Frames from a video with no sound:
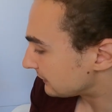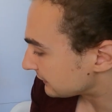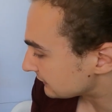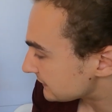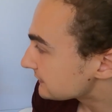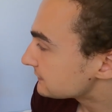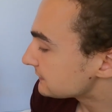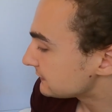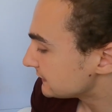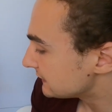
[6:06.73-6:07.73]
now at
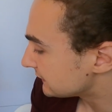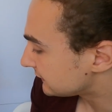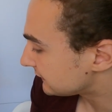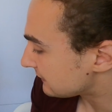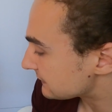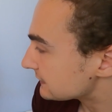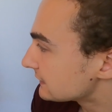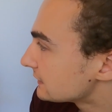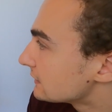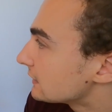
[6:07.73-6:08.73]
11.57,
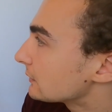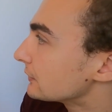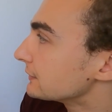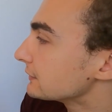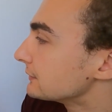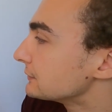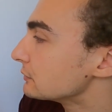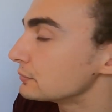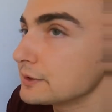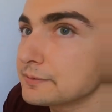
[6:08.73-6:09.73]
I'm going to go into
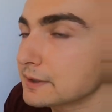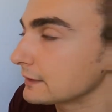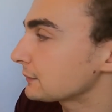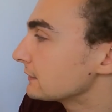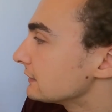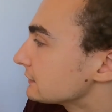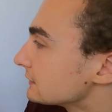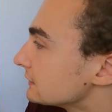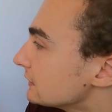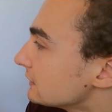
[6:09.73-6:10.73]
a brief
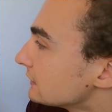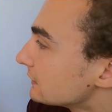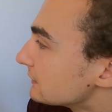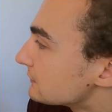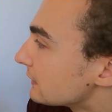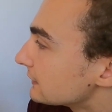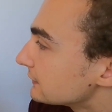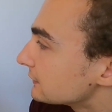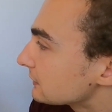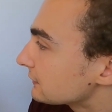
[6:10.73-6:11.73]
explanation of why
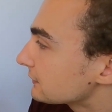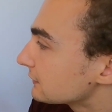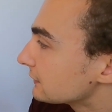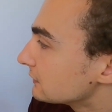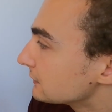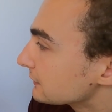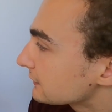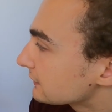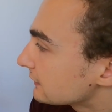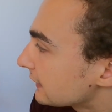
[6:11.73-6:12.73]
these registers all
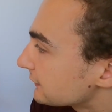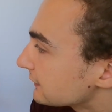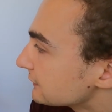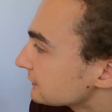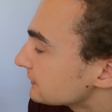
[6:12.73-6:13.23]
work as they